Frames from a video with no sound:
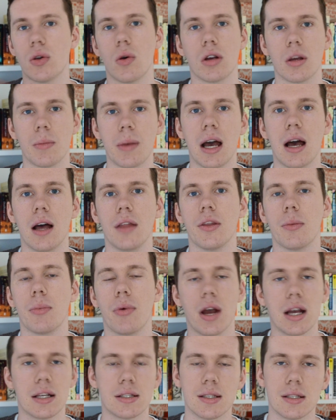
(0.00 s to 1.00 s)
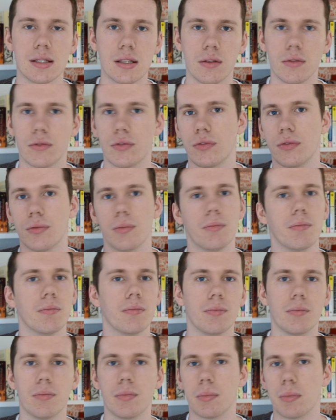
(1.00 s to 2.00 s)
where we talk about the prices of
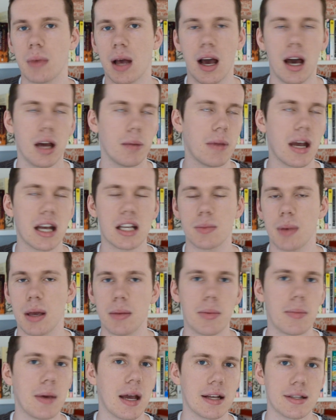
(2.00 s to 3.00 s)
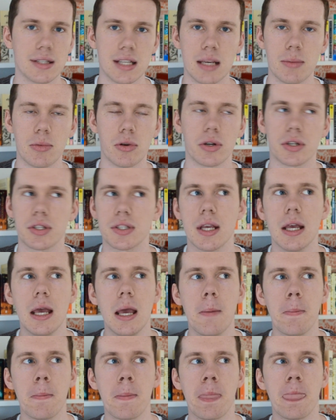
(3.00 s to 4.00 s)
hardbacks, paperbacks,
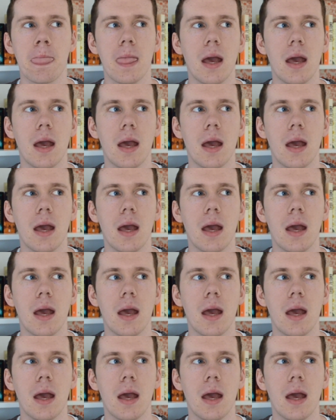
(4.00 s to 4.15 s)
ebooks.